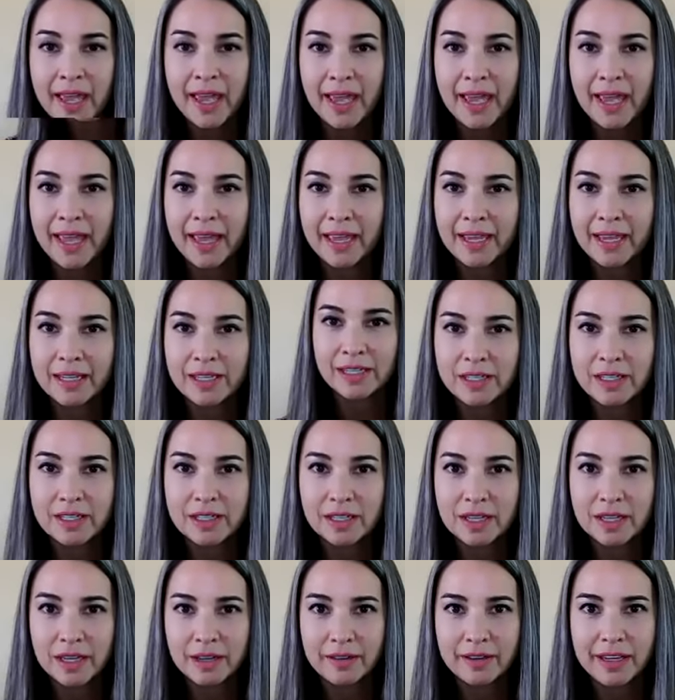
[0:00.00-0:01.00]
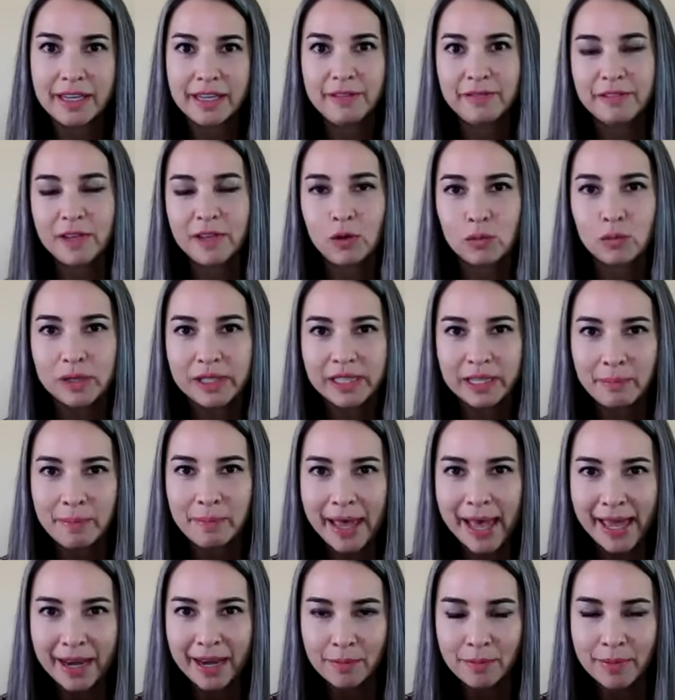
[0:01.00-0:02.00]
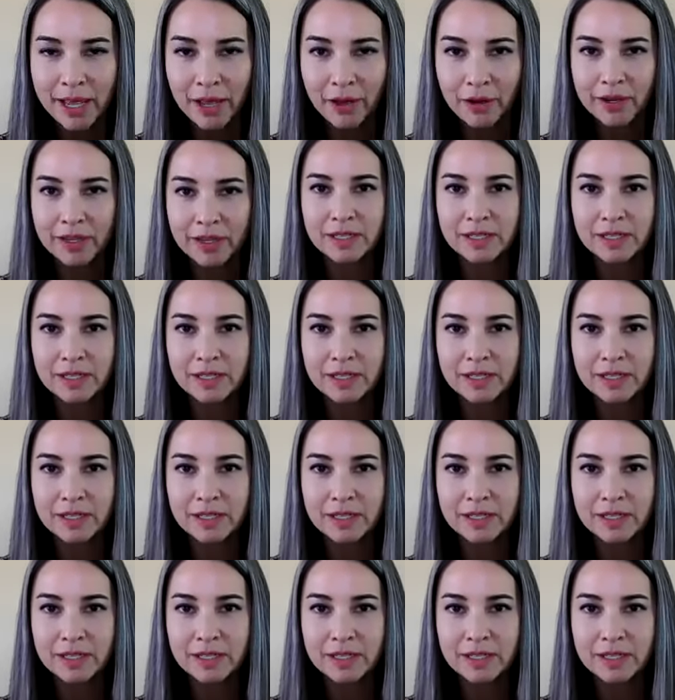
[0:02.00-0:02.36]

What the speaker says: and he felt really bad about